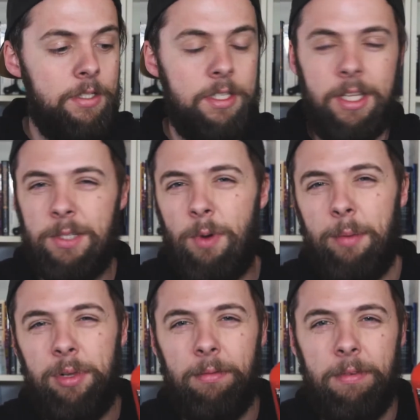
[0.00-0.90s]
So that's why I
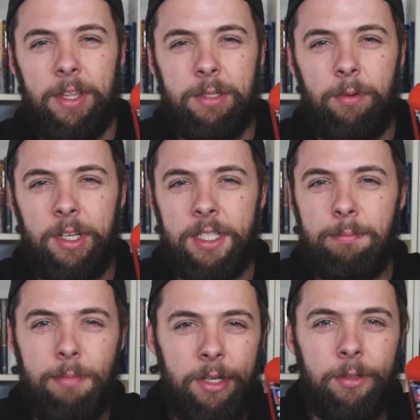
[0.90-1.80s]
plumped for this one. It's
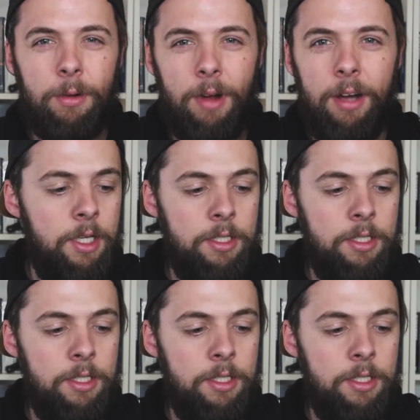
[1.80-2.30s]
middle ground.